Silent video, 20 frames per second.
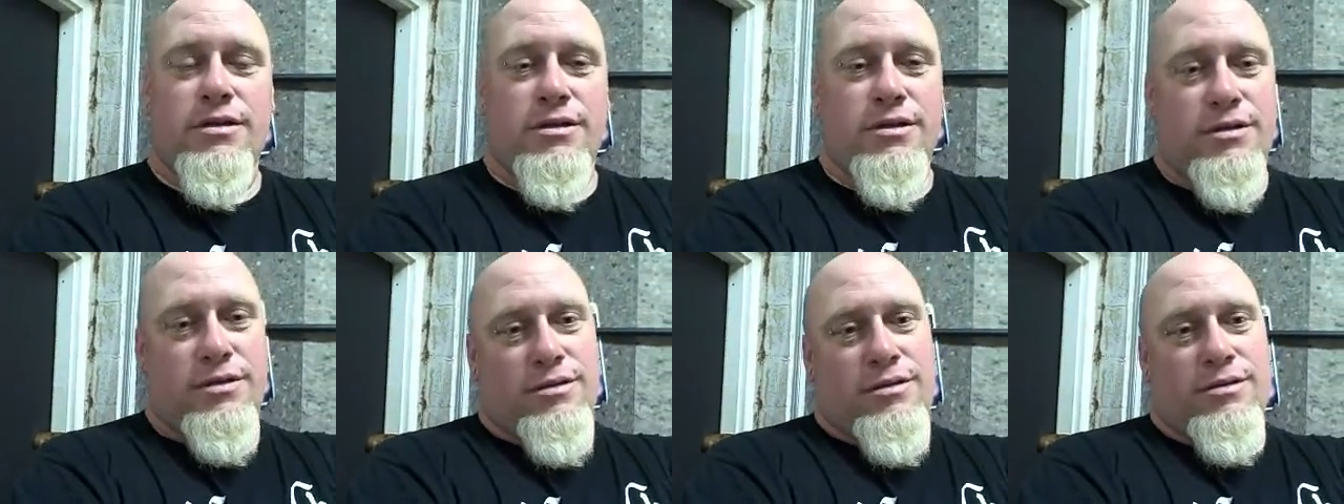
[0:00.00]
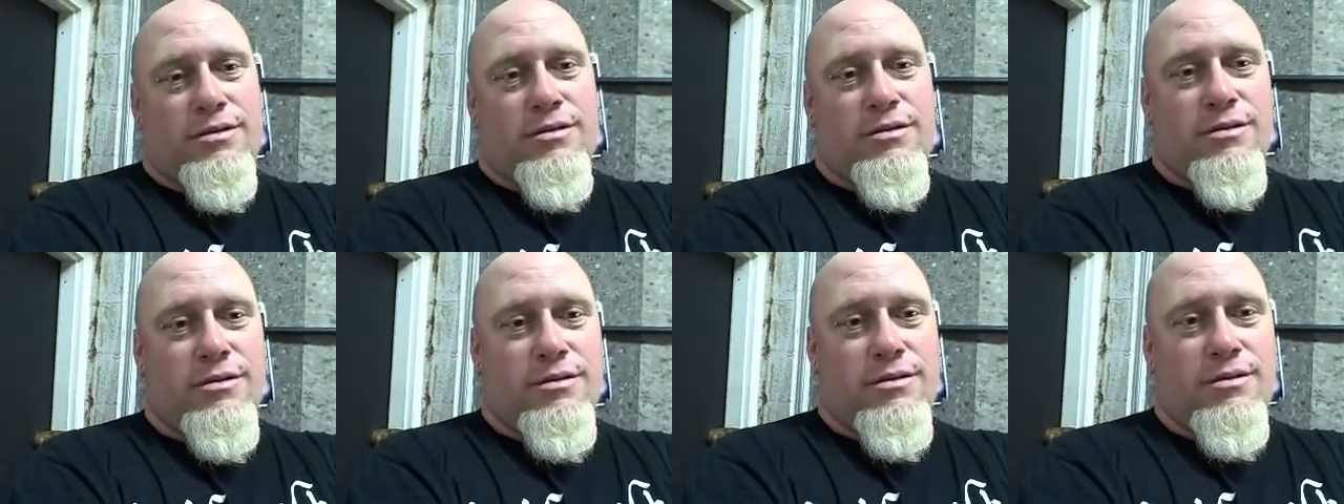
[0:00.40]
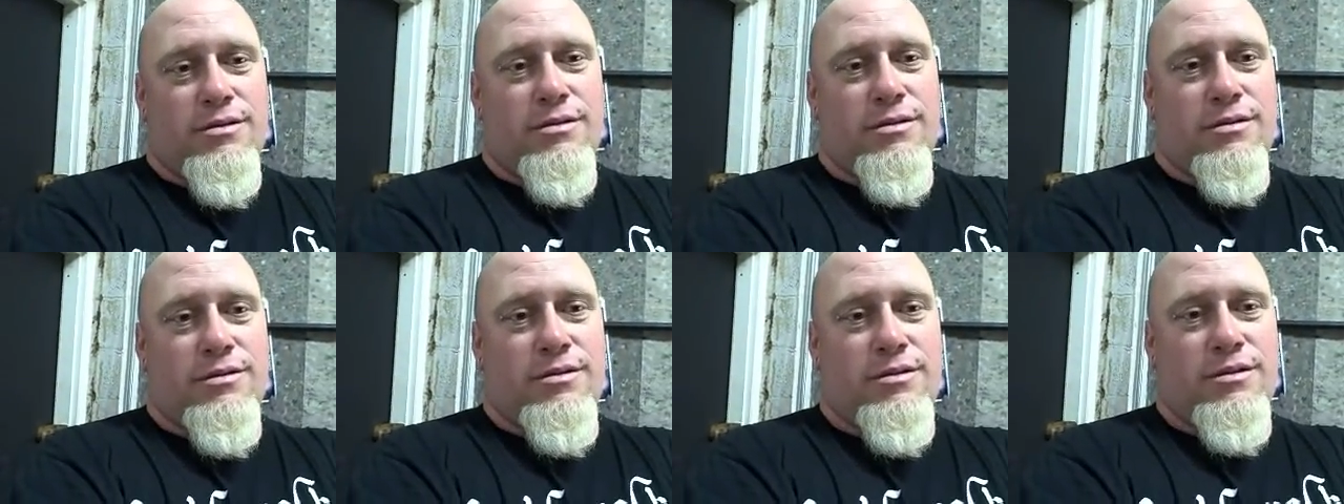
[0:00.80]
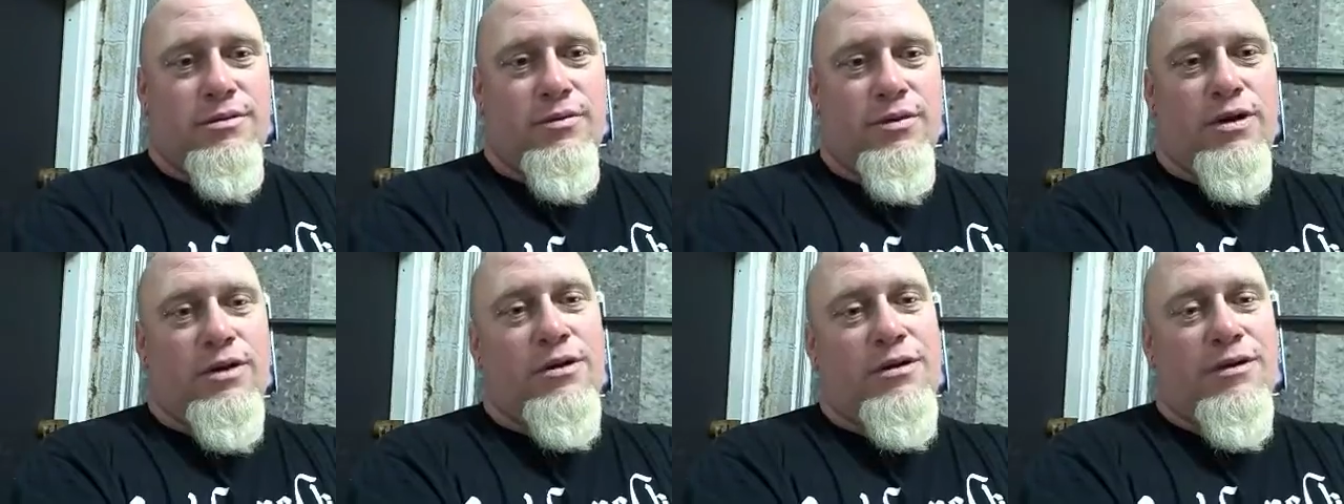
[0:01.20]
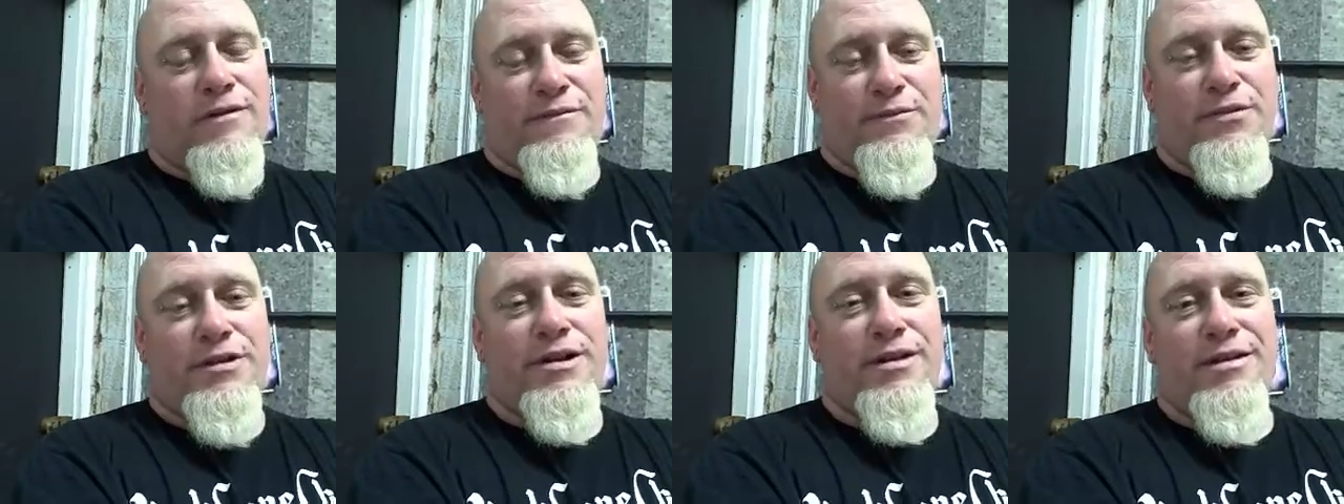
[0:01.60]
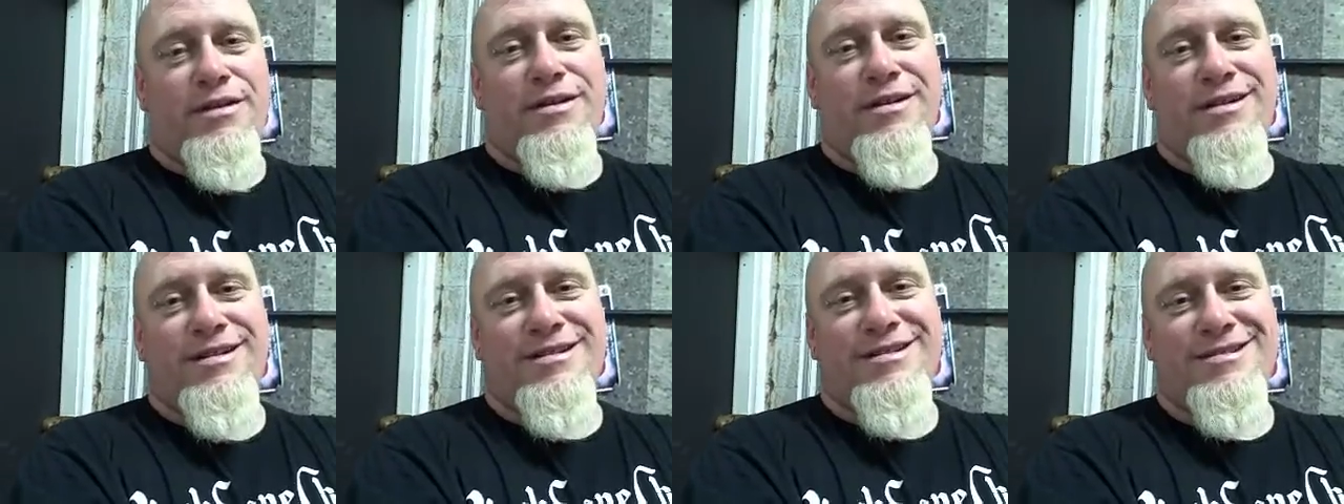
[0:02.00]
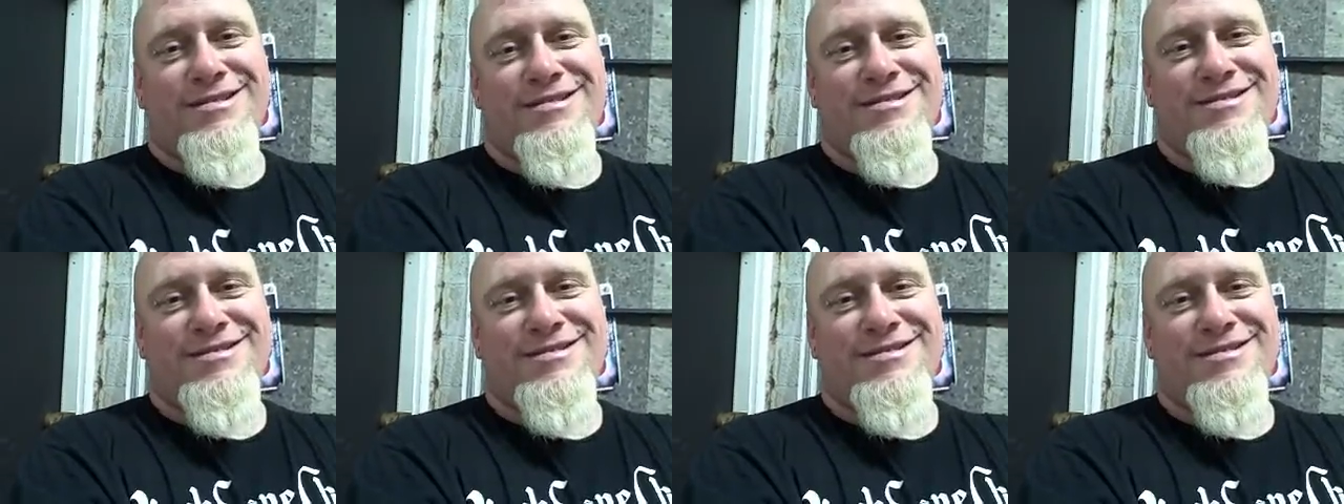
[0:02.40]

You held it off pretty long, Paul. We held it off pretty long.